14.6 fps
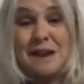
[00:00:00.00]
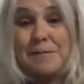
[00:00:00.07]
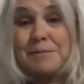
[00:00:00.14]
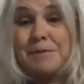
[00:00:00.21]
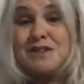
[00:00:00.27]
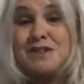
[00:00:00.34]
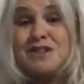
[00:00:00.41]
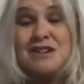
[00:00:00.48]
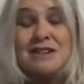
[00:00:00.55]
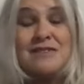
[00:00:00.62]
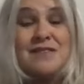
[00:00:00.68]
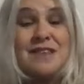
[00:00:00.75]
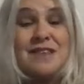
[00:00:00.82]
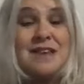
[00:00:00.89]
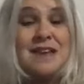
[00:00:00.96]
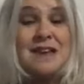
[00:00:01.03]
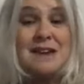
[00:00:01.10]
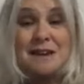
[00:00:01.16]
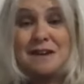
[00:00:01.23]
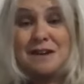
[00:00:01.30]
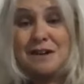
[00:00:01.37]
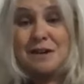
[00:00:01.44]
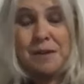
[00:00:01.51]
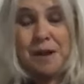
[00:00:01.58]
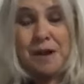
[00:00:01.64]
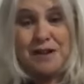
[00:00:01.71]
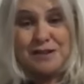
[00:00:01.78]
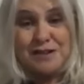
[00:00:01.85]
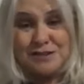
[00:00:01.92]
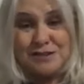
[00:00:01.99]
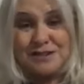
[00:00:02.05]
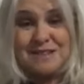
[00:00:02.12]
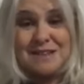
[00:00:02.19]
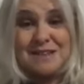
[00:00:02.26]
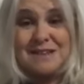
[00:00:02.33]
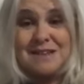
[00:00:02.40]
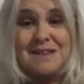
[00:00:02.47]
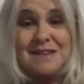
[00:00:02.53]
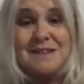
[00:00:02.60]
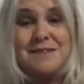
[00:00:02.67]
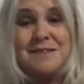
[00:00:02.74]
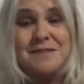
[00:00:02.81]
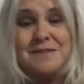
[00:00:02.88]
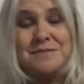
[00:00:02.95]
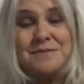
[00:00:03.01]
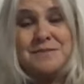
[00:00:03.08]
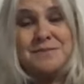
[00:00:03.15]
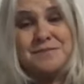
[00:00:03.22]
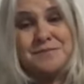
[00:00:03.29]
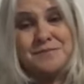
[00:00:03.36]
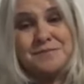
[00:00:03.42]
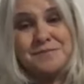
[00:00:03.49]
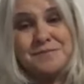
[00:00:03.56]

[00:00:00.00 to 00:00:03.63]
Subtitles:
or the temperature of the air upon your skin.